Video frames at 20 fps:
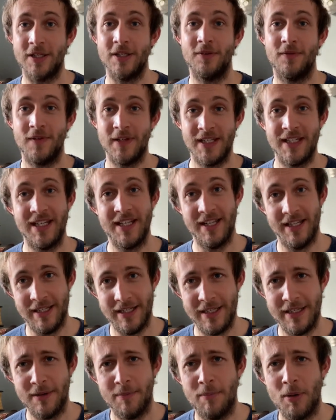obviously this
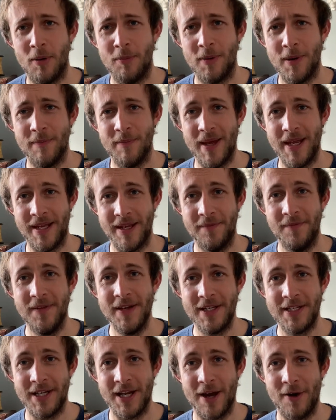is a poppet making
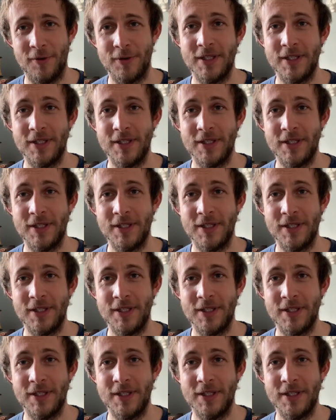video,